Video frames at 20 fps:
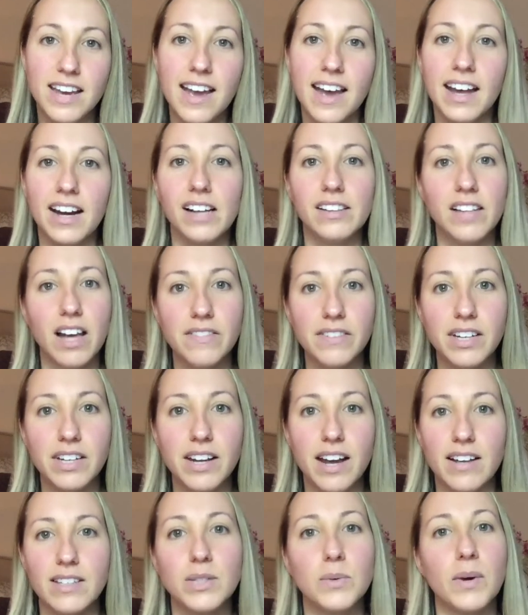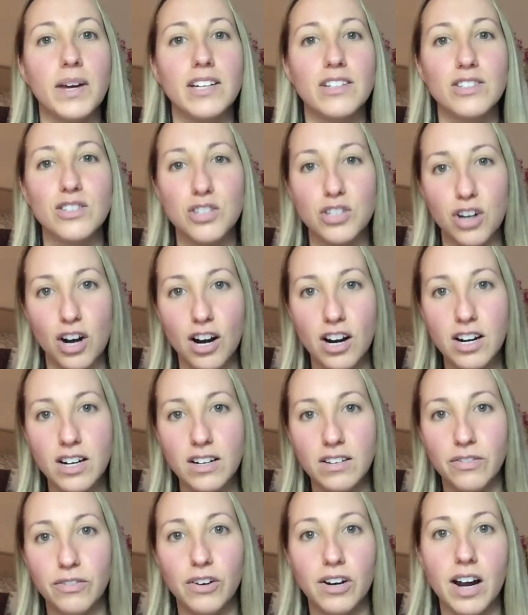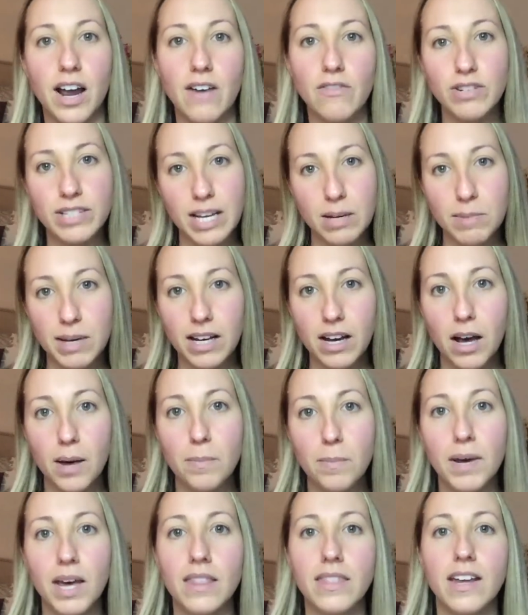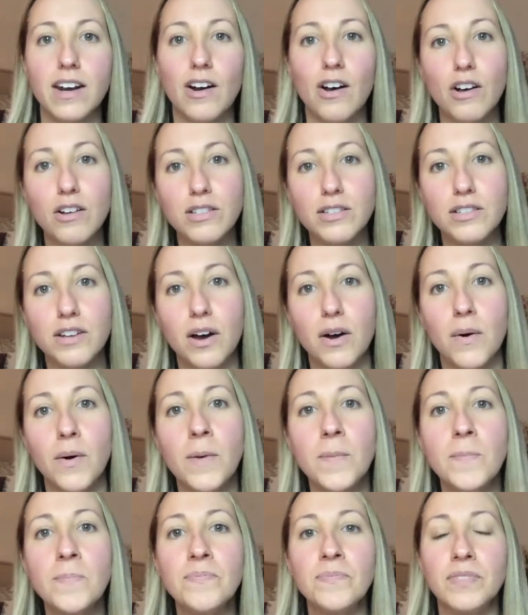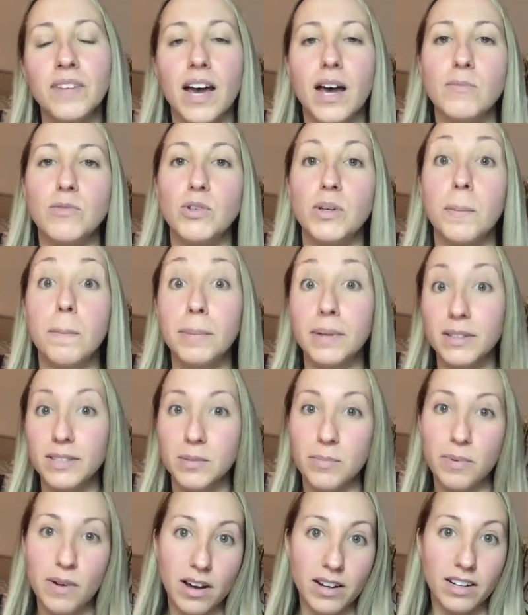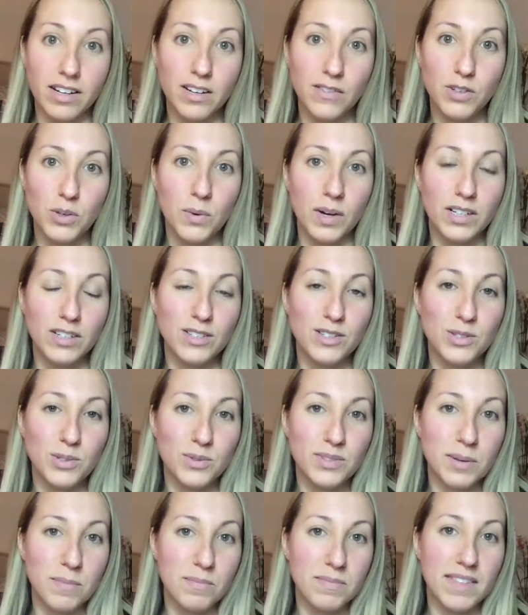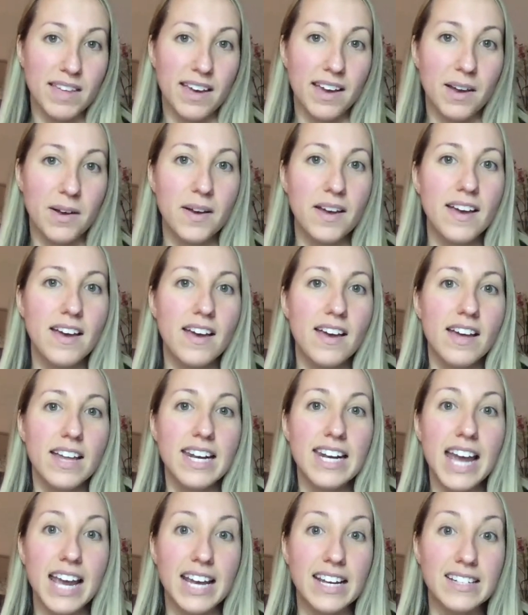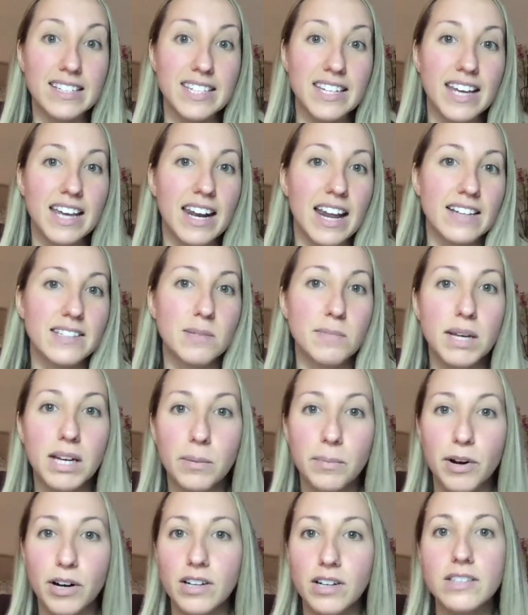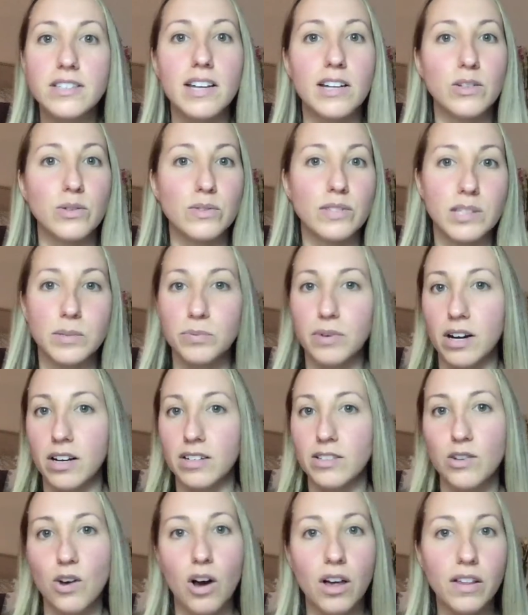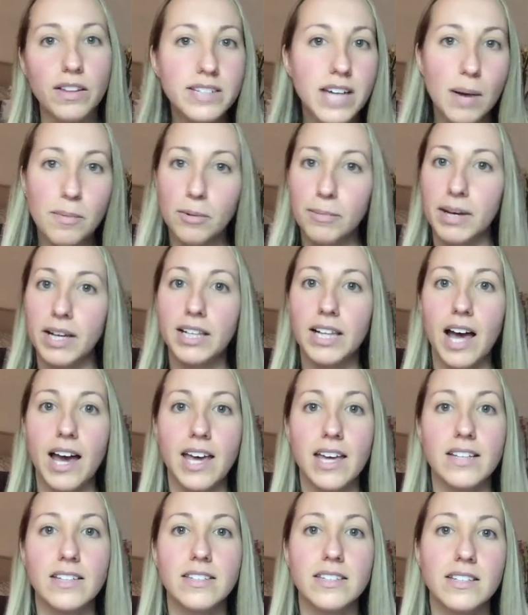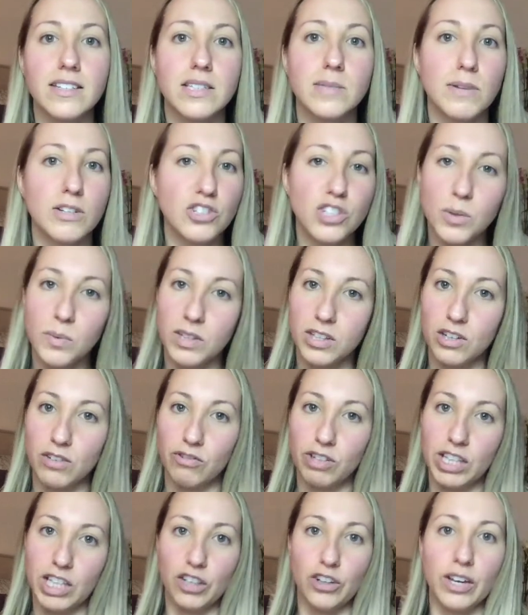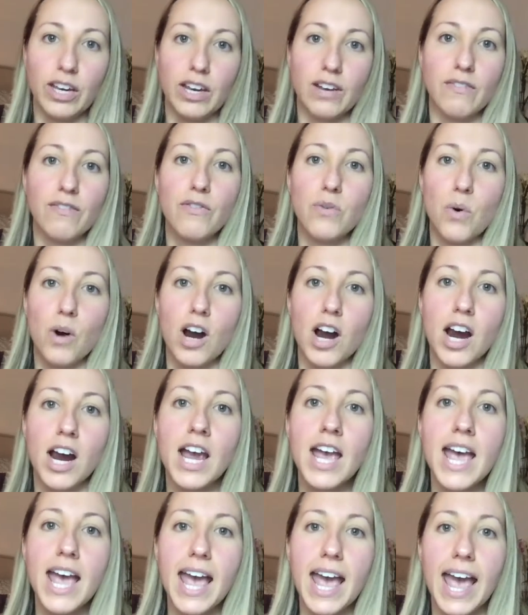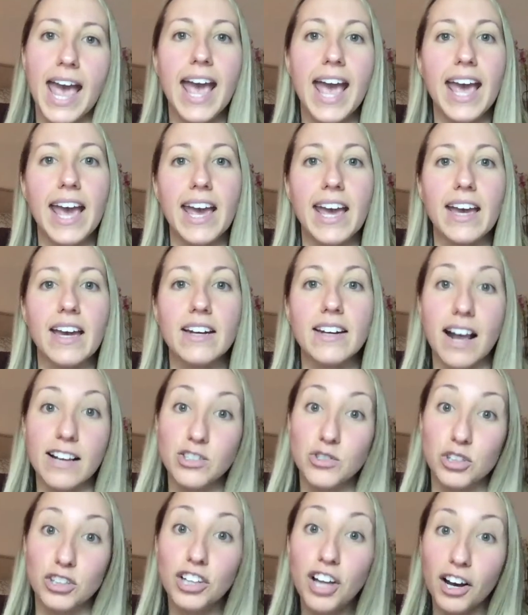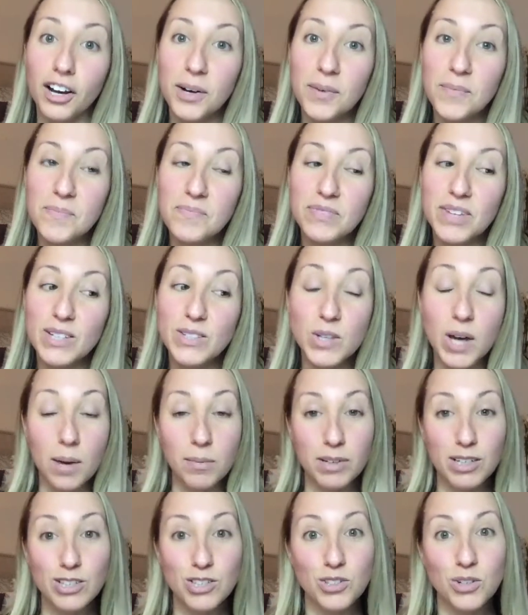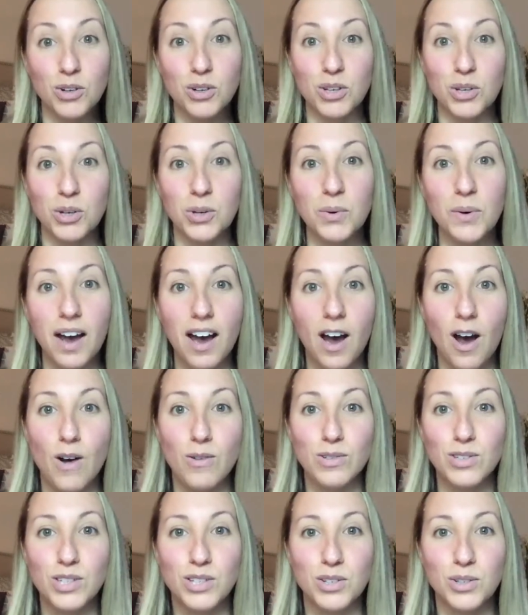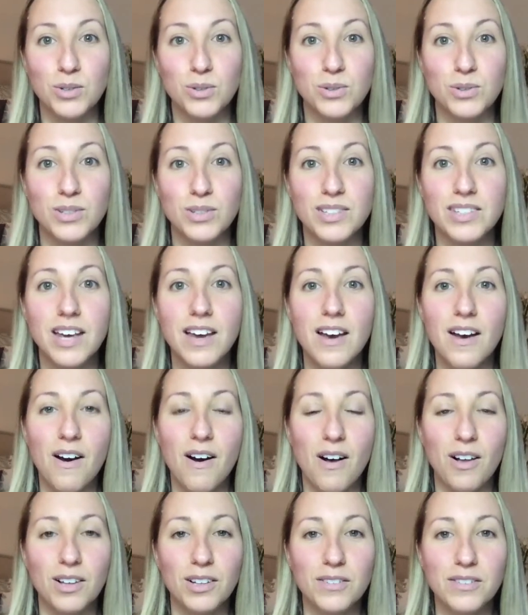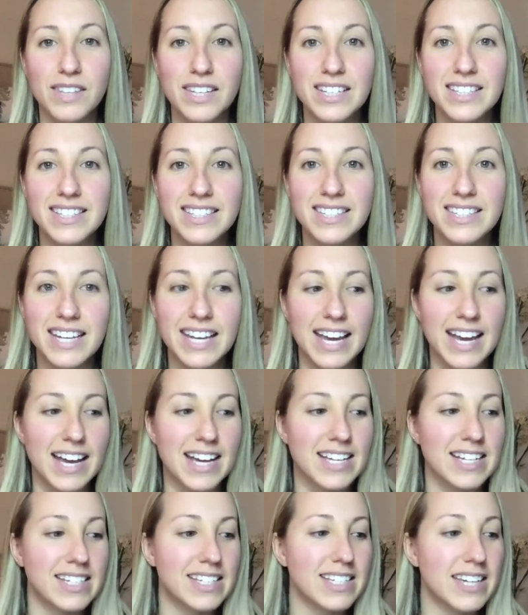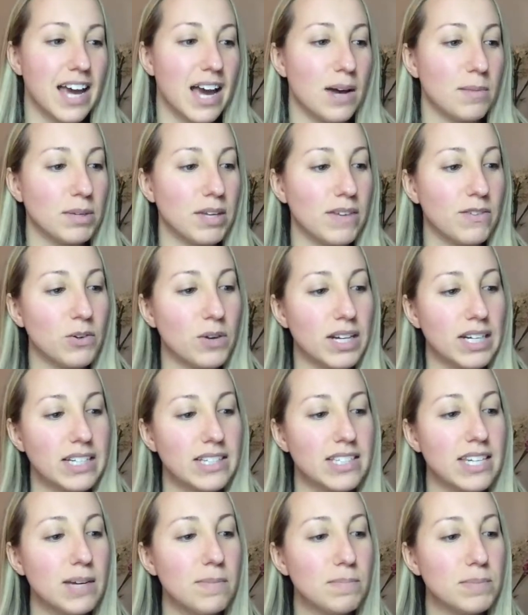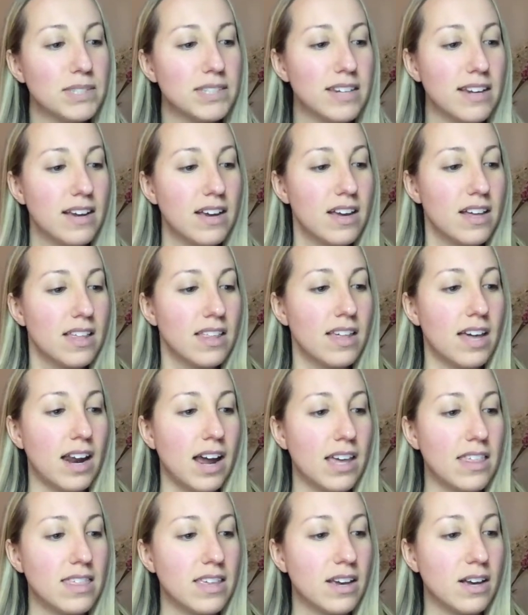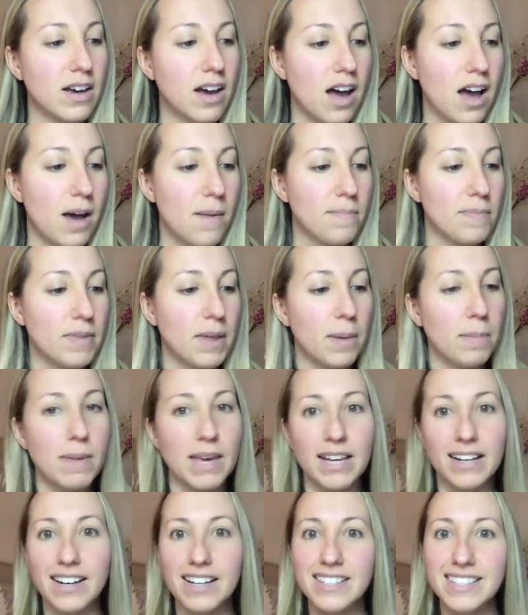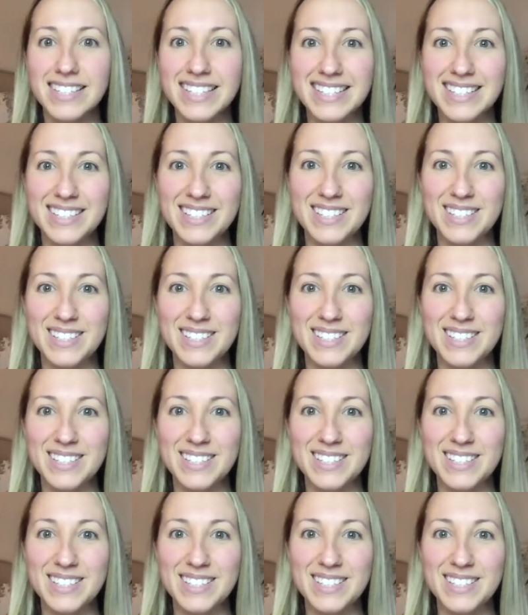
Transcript: And I love it as a way to start for everyday makeup, and then also you can build upon it if you wanted to do something night. And as a makeup artist, I use these products all the time on my clients, especially when they're really looking for a natural look. So I'm going to show you how to use all of these and give you any tips that I think make it nice and easy.